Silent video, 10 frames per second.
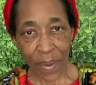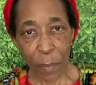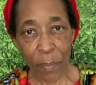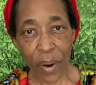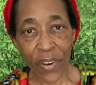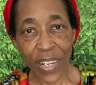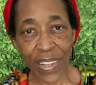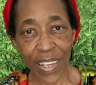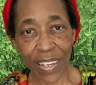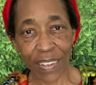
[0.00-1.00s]
burning
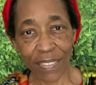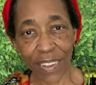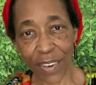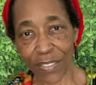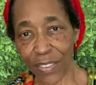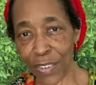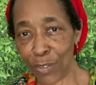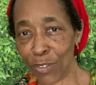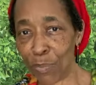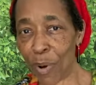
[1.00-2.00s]
things that are still
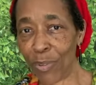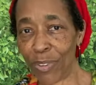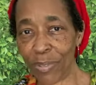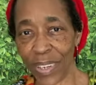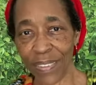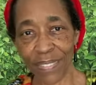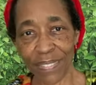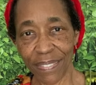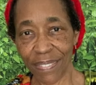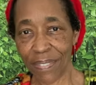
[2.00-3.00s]
smoldering
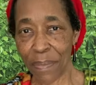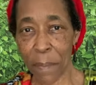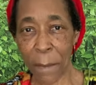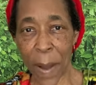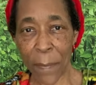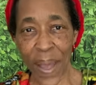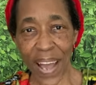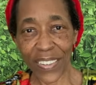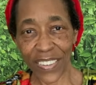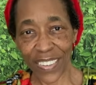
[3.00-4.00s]
my
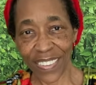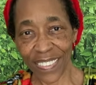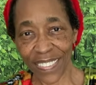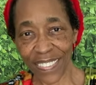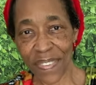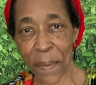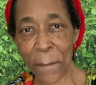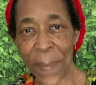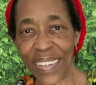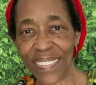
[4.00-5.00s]
passion,
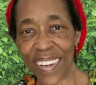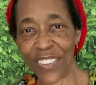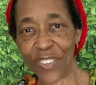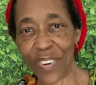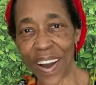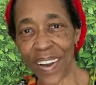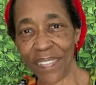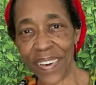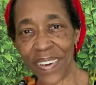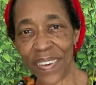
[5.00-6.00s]
my sex drive,
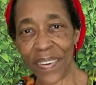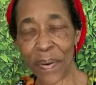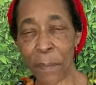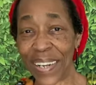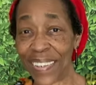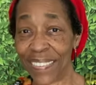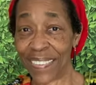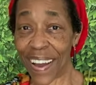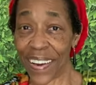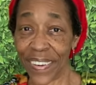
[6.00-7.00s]
my
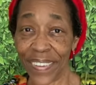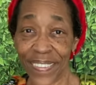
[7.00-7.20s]
desire.